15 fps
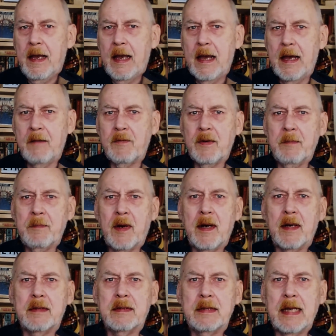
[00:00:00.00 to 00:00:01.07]
have
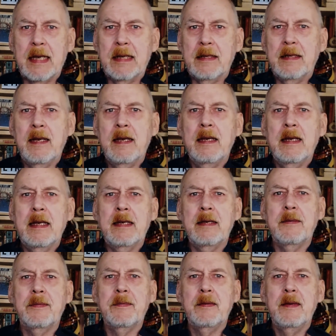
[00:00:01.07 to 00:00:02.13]
remarked that if